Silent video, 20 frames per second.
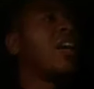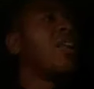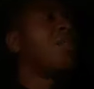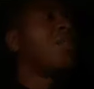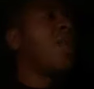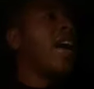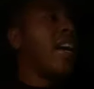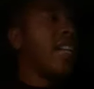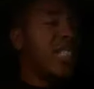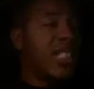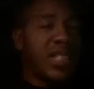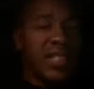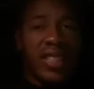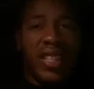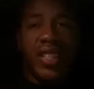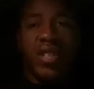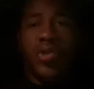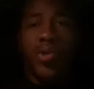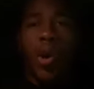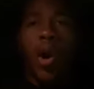unrighteous
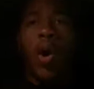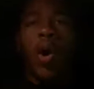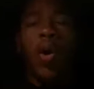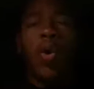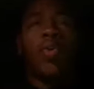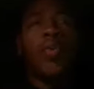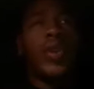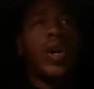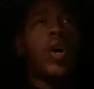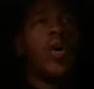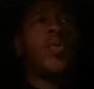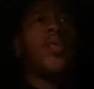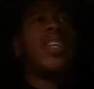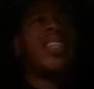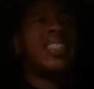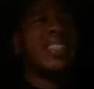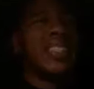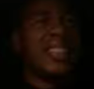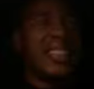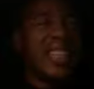control. No,
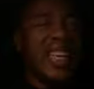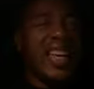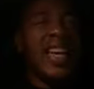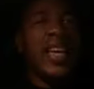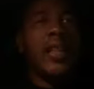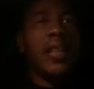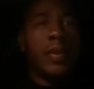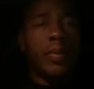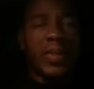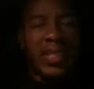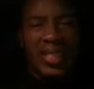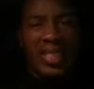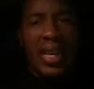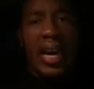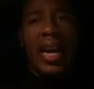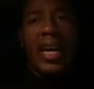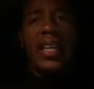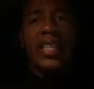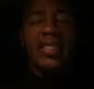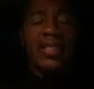this is in the
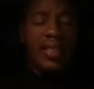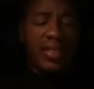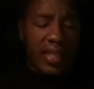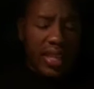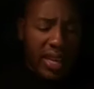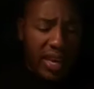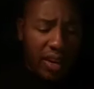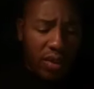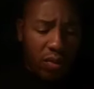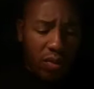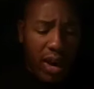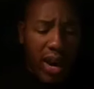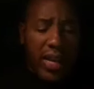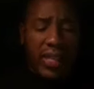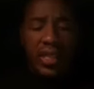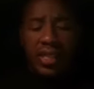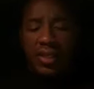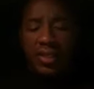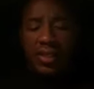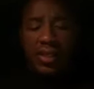Messiah. This is in
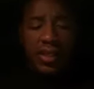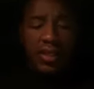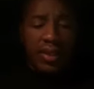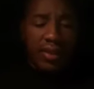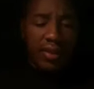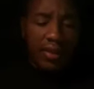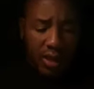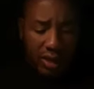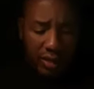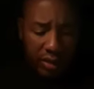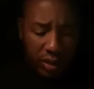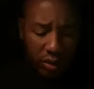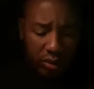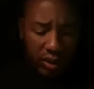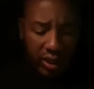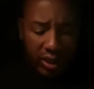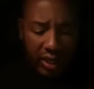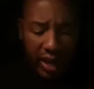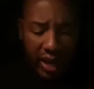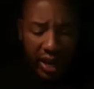righteousness. So
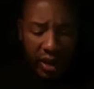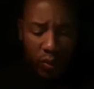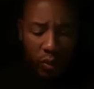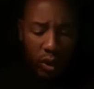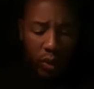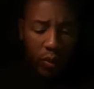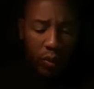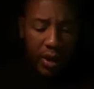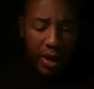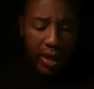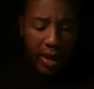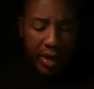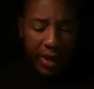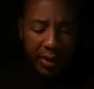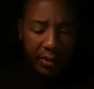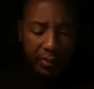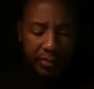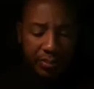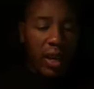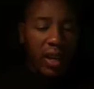today we're
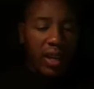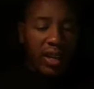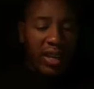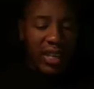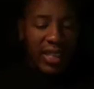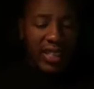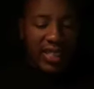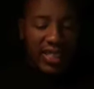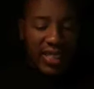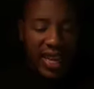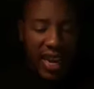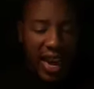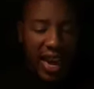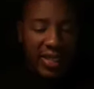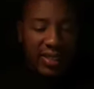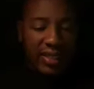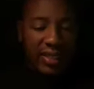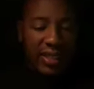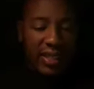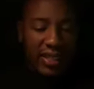reading
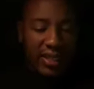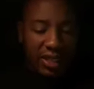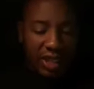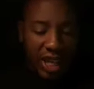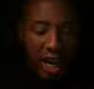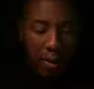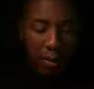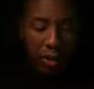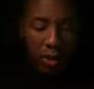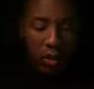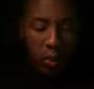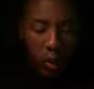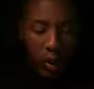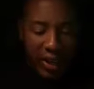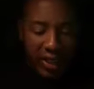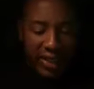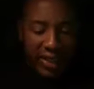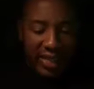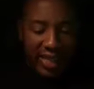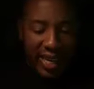Ecclesiasticus chapter
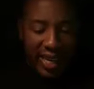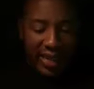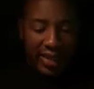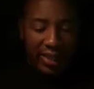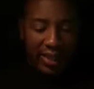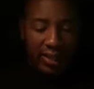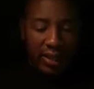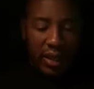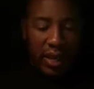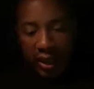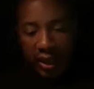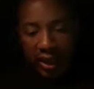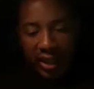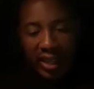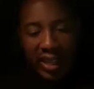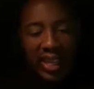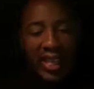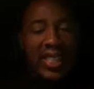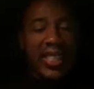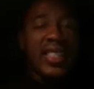26.
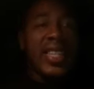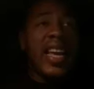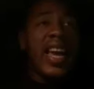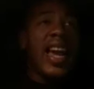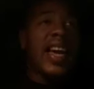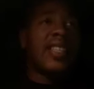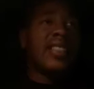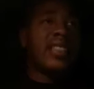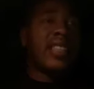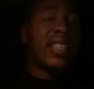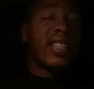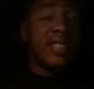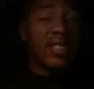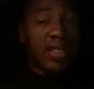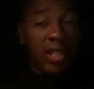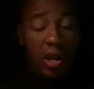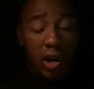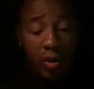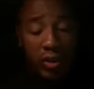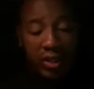Ecclesiasticus
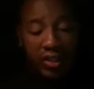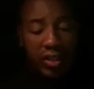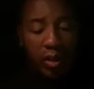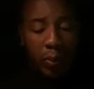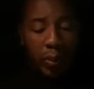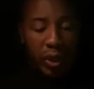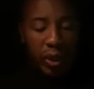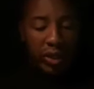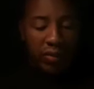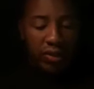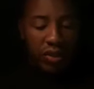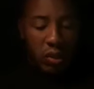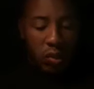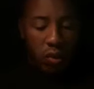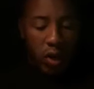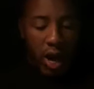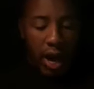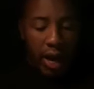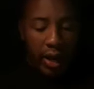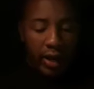known as the book of
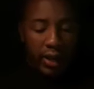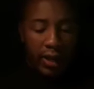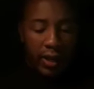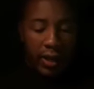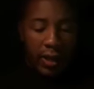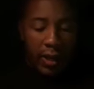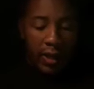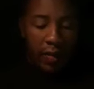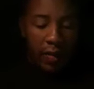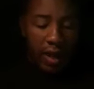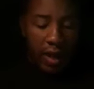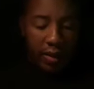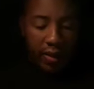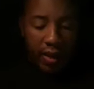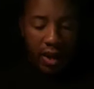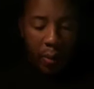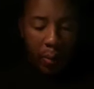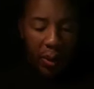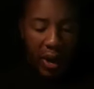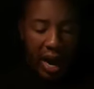Sirach in
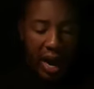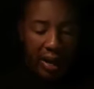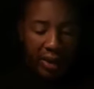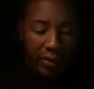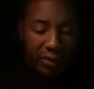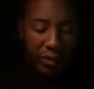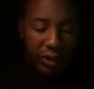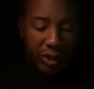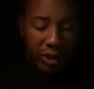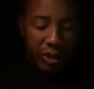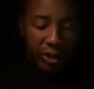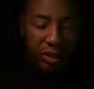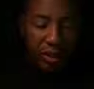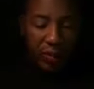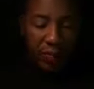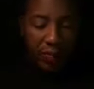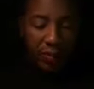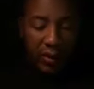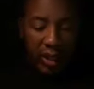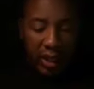the Apocryphers.
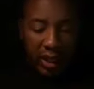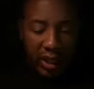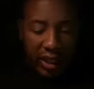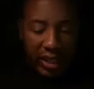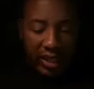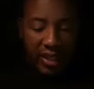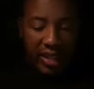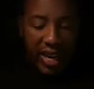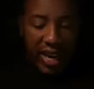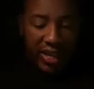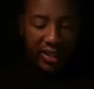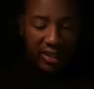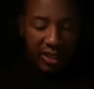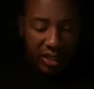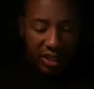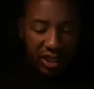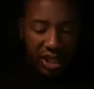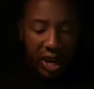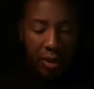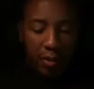
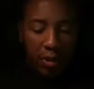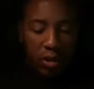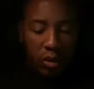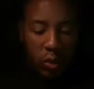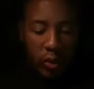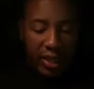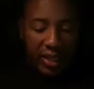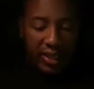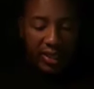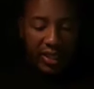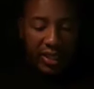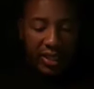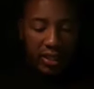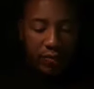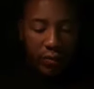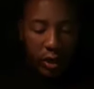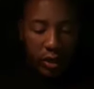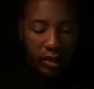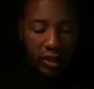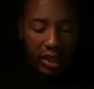Ecclesiasticus chapter 26
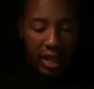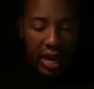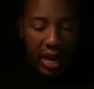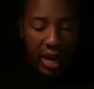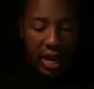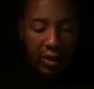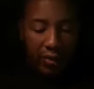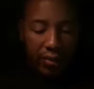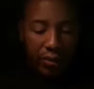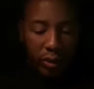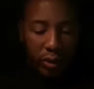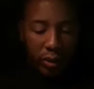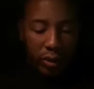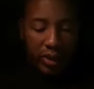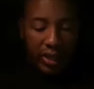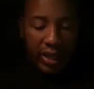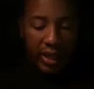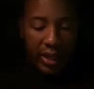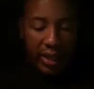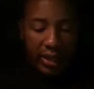verse 9 through
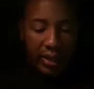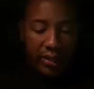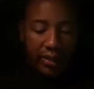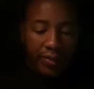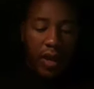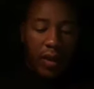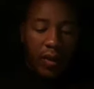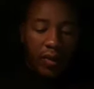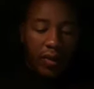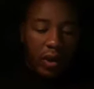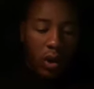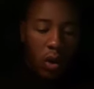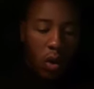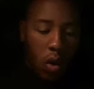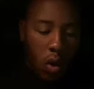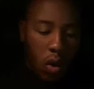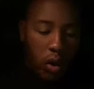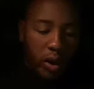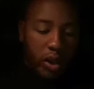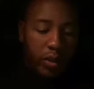10. The
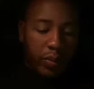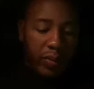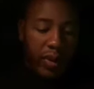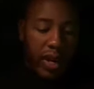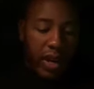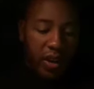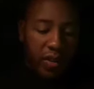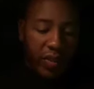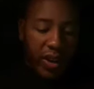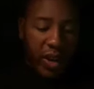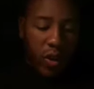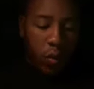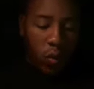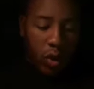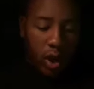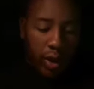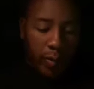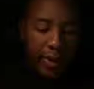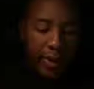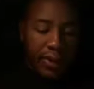whoredom of a
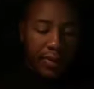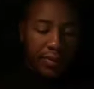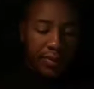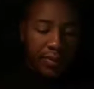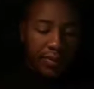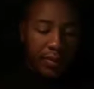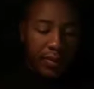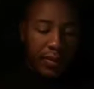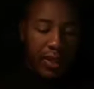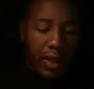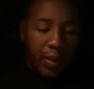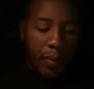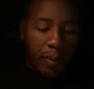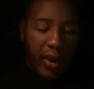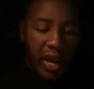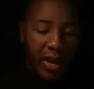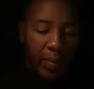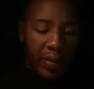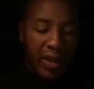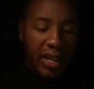woman
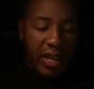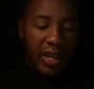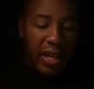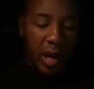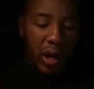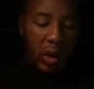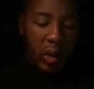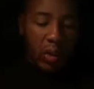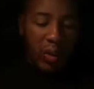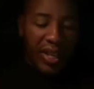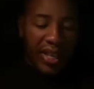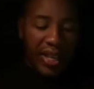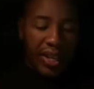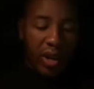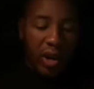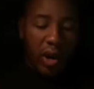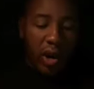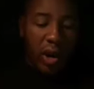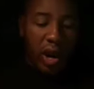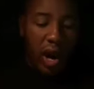may be known in
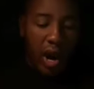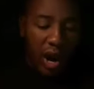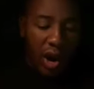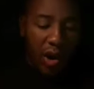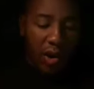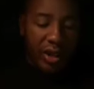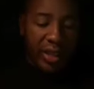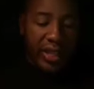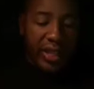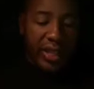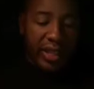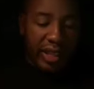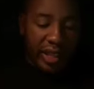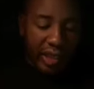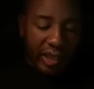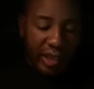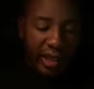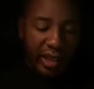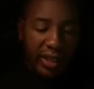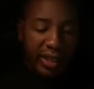her haughty
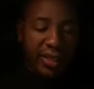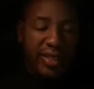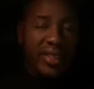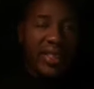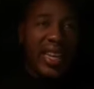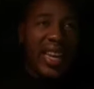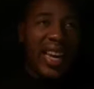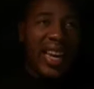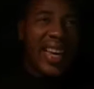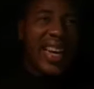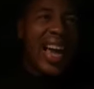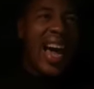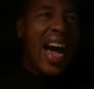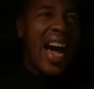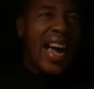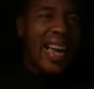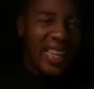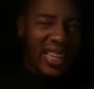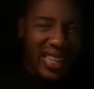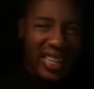looks and
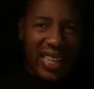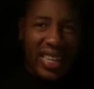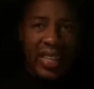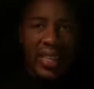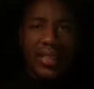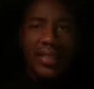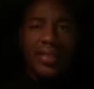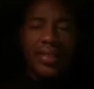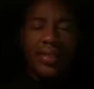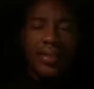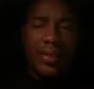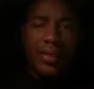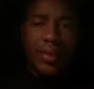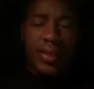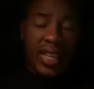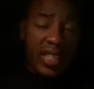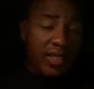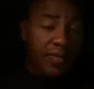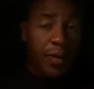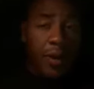eyelids.
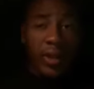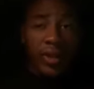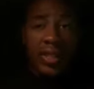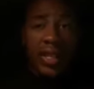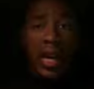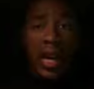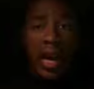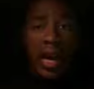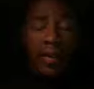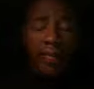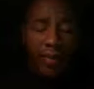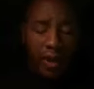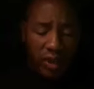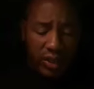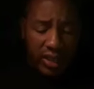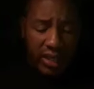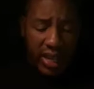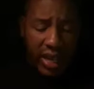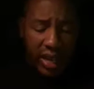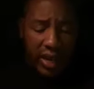That's verse 9.
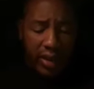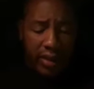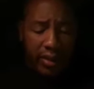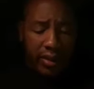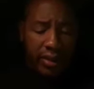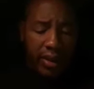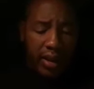Verse 10